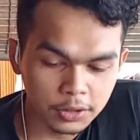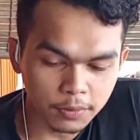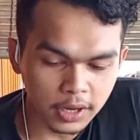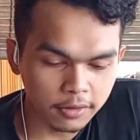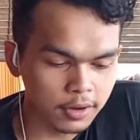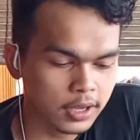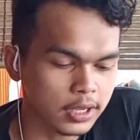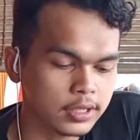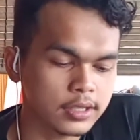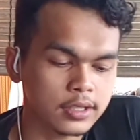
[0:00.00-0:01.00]
or
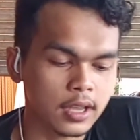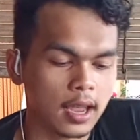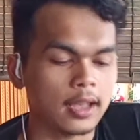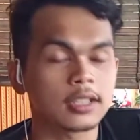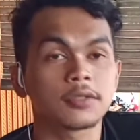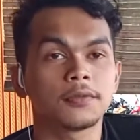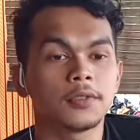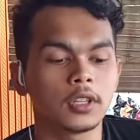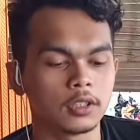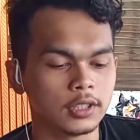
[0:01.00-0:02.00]
ready to marry is
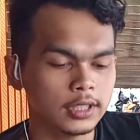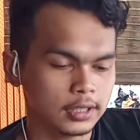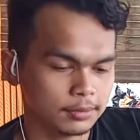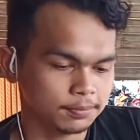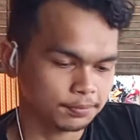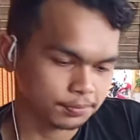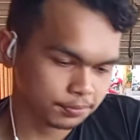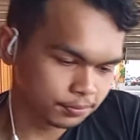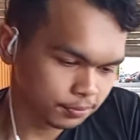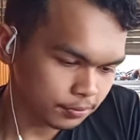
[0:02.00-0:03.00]
as
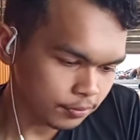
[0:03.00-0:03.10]
follows.